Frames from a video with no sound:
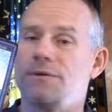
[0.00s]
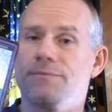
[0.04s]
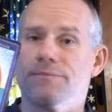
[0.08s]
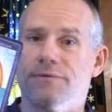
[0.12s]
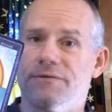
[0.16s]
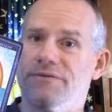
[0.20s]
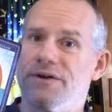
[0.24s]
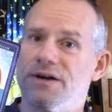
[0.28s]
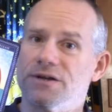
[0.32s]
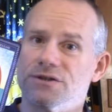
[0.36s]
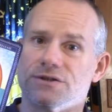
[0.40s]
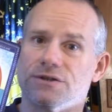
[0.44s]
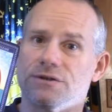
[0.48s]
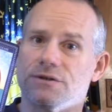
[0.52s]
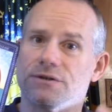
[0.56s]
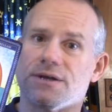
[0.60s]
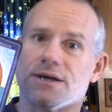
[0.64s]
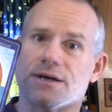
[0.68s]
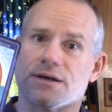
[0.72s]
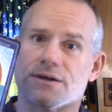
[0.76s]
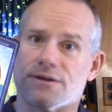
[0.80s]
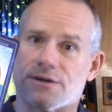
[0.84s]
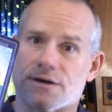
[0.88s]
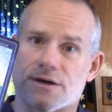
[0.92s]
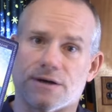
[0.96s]
a professional,
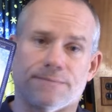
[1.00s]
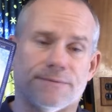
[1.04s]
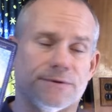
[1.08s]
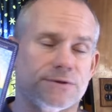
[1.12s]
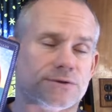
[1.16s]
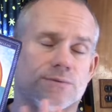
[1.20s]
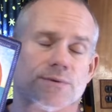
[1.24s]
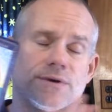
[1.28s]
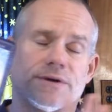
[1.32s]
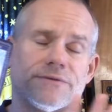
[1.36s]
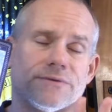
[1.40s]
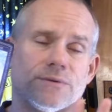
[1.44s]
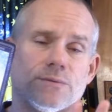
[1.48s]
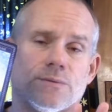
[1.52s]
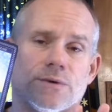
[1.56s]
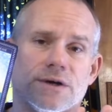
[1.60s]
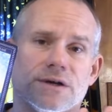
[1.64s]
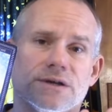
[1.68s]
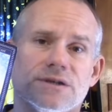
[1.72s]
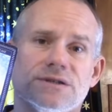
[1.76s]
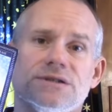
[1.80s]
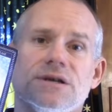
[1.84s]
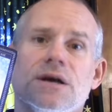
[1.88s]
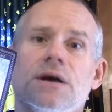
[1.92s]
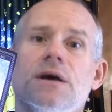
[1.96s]
like a therapist, whatever
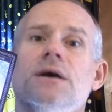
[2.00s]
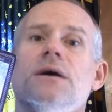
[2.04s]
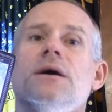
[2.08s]
works.